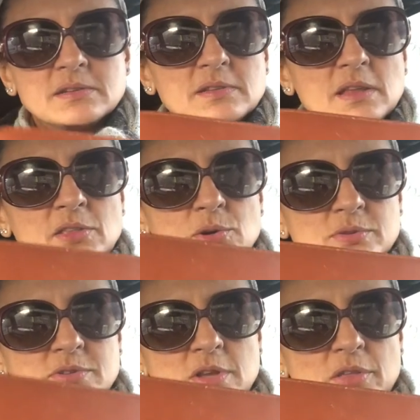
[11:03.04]
then there
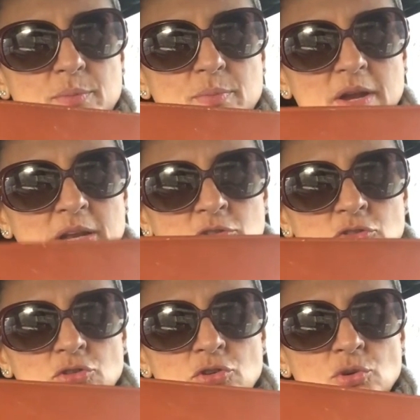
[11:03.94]
was another brand
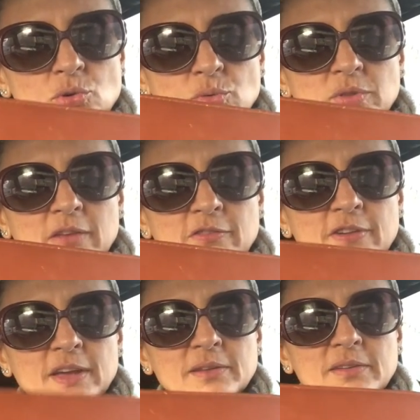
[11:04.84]
too that
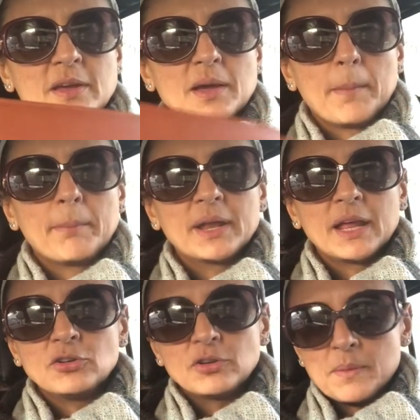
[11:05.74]
fit, but I
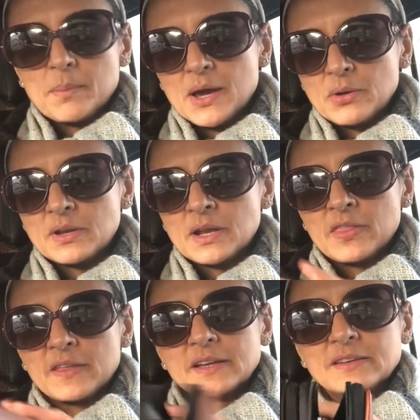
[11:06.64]
took them out and I
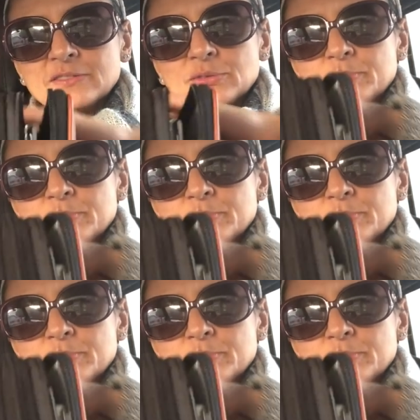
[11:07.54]
thought this would